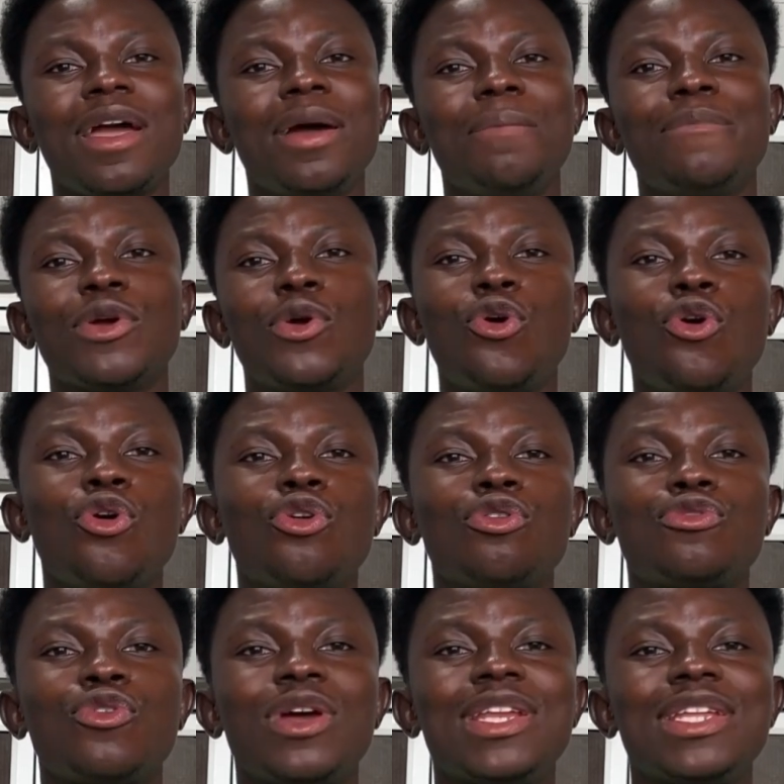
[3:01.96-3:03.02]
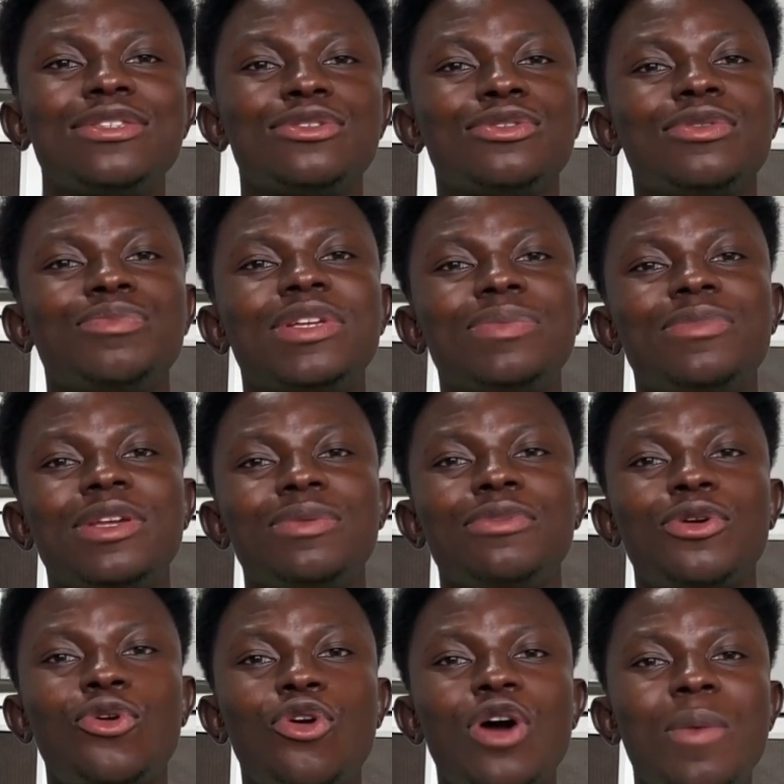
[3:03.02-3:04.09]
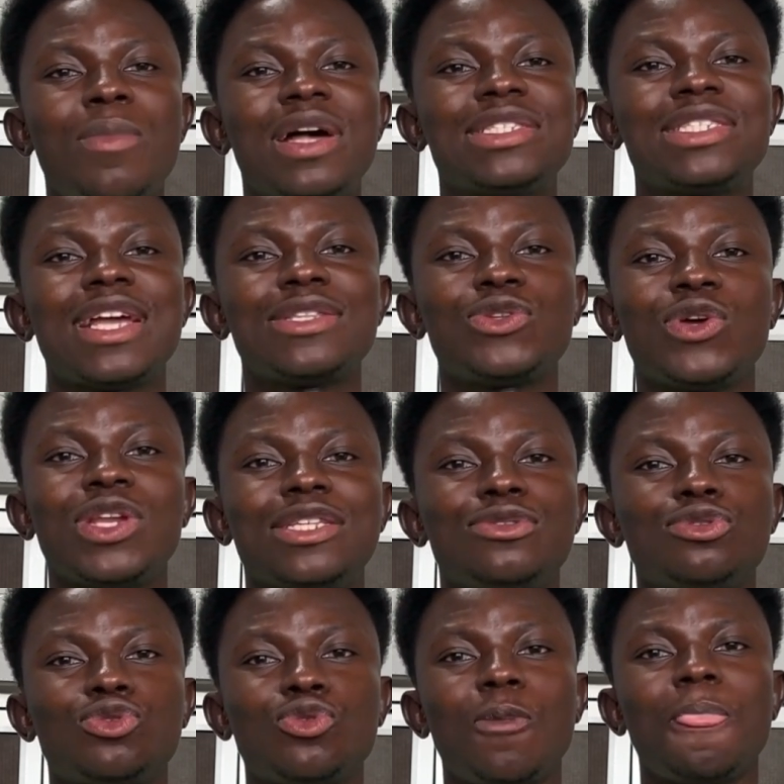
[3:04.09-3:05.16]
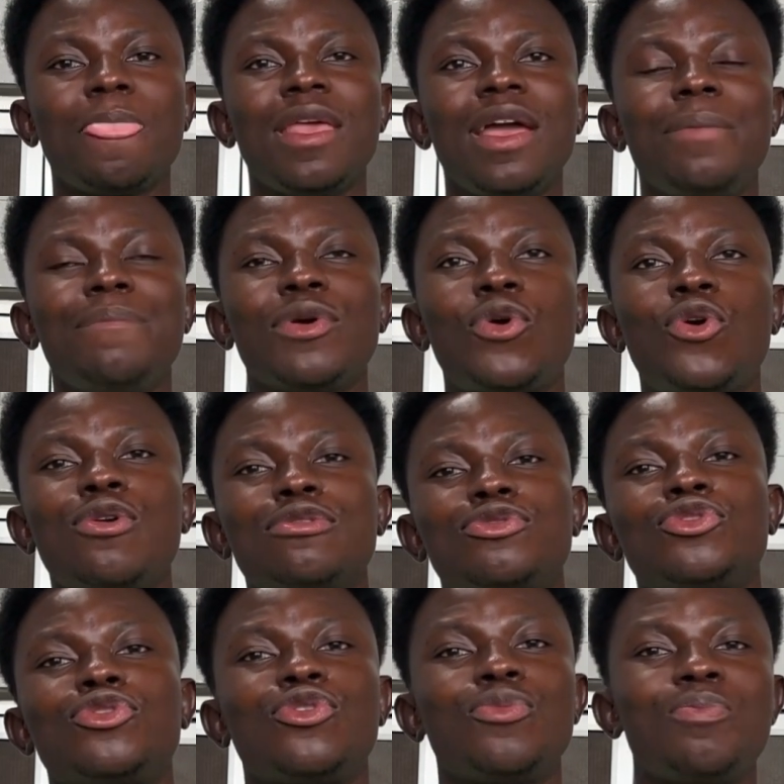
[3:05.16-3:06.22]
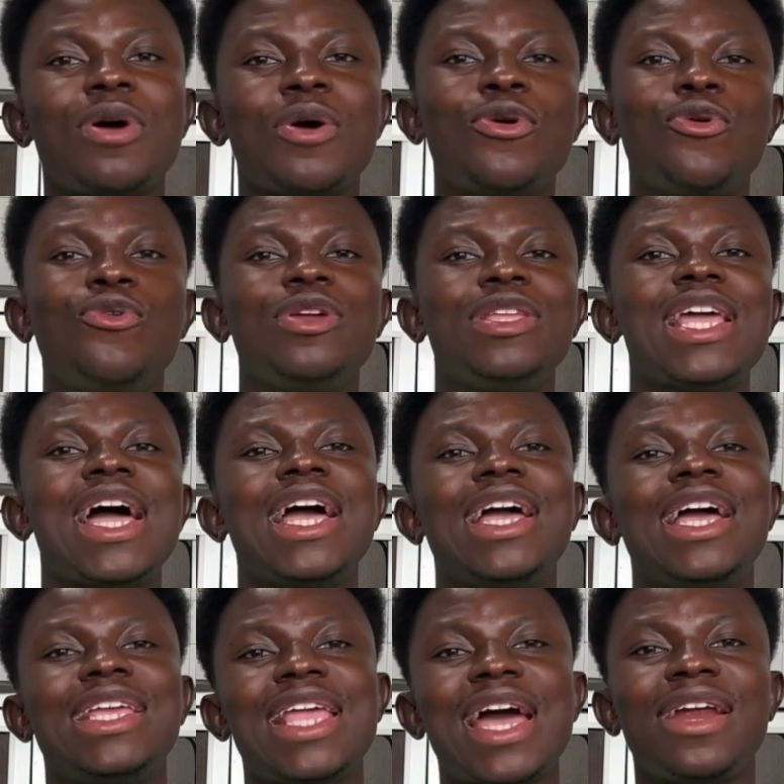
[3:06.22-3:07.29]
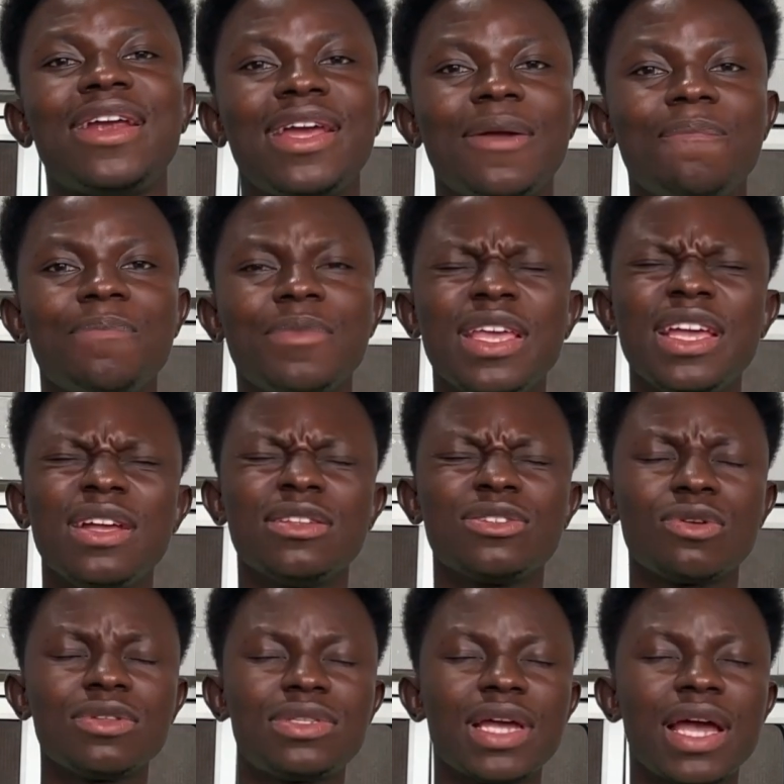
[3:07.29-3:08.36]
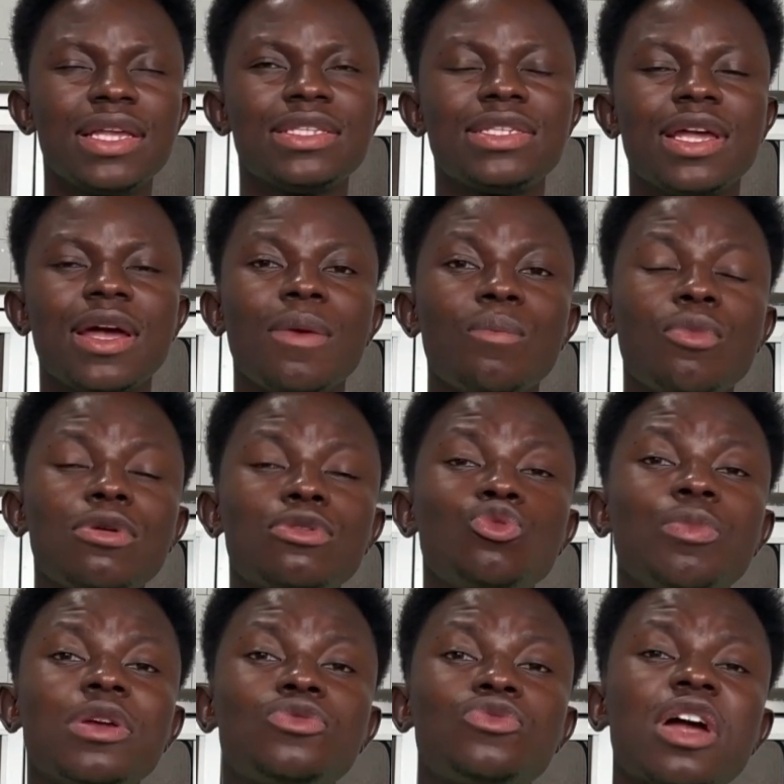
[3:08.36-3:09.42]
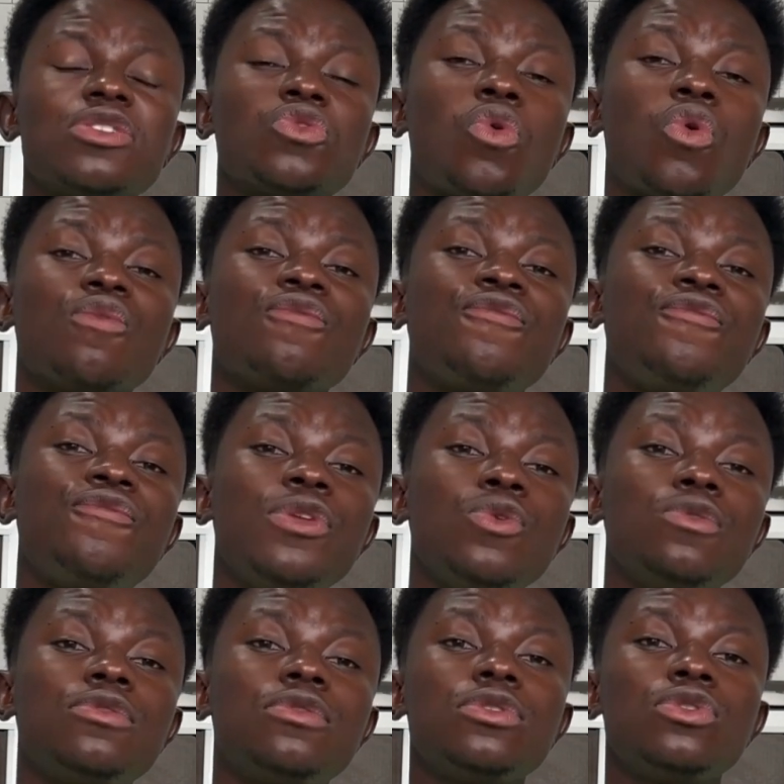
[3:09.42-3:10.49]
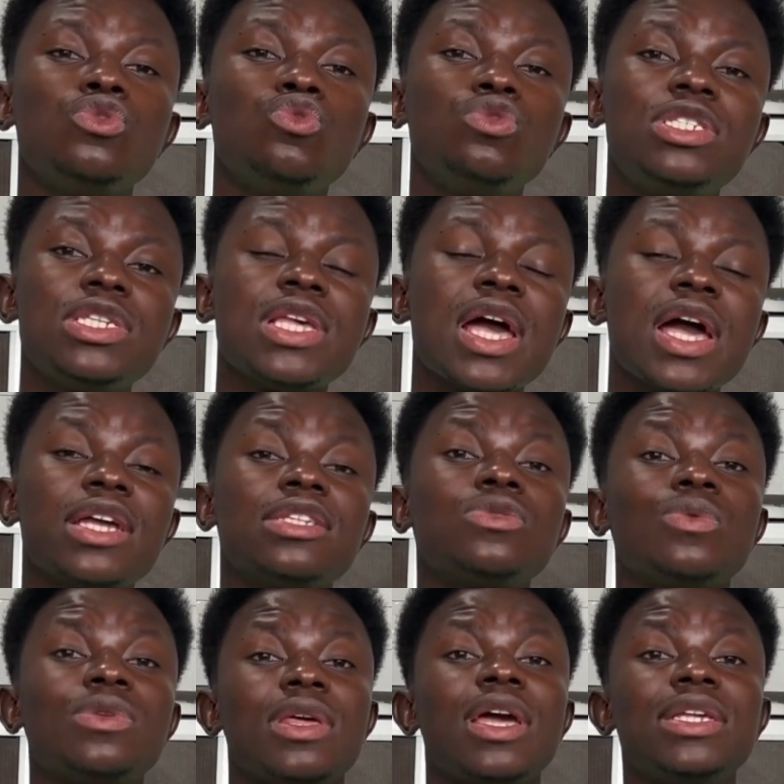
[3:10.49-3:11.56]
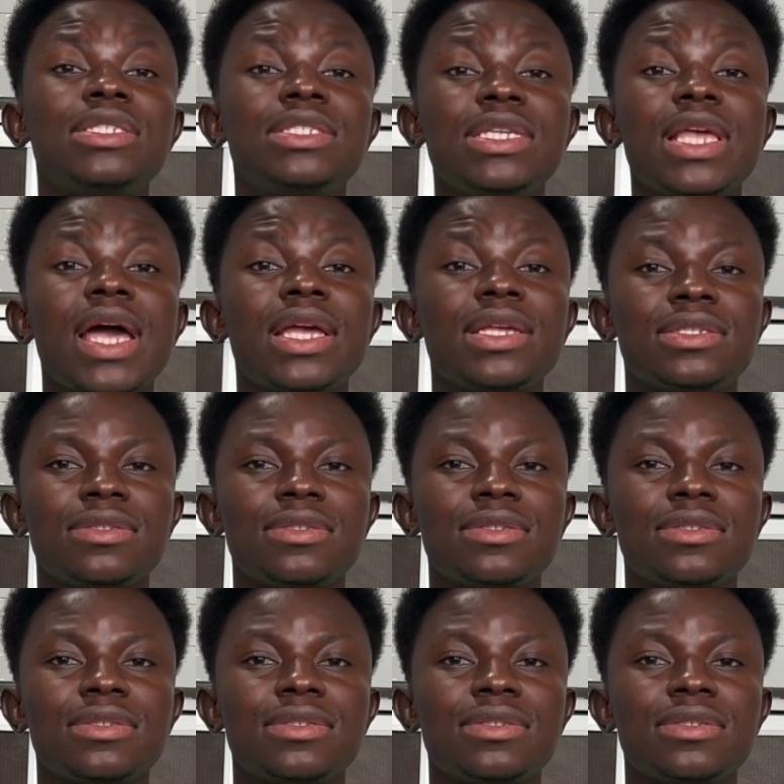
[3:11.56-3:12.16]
me call toilet, me call a mansan toilet so, me call so no, I call kunya yare." Sometimes most women try to confuse UTIs with STIs.